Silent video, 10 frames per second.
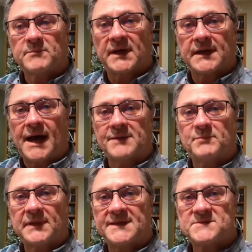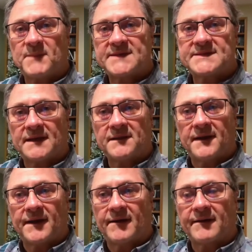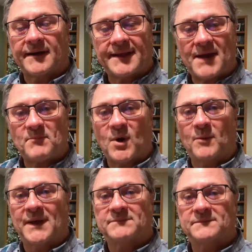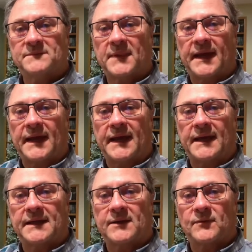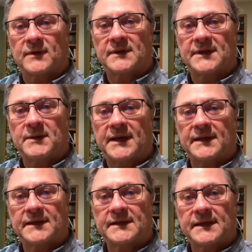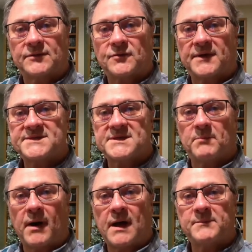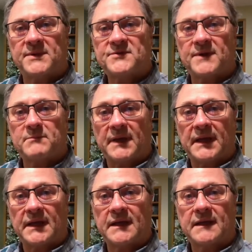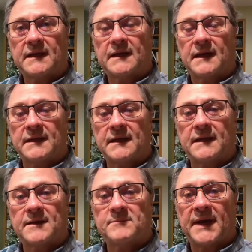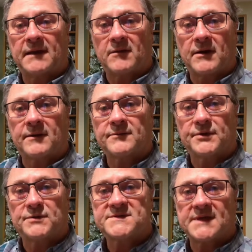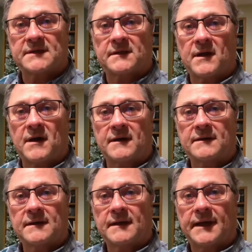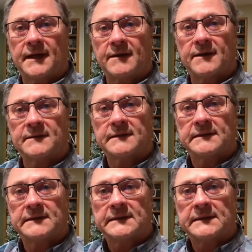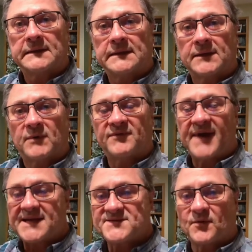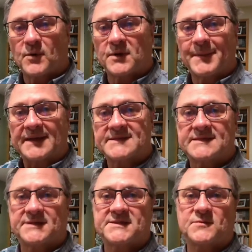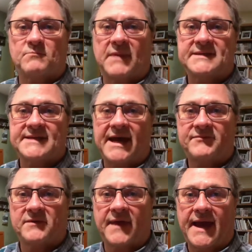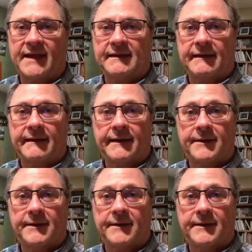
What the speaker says: But God placed my son there in that moment, and it really increased a bond between me and him and our new son-in-law, Aaron. Well, fast forward about 6 months after that,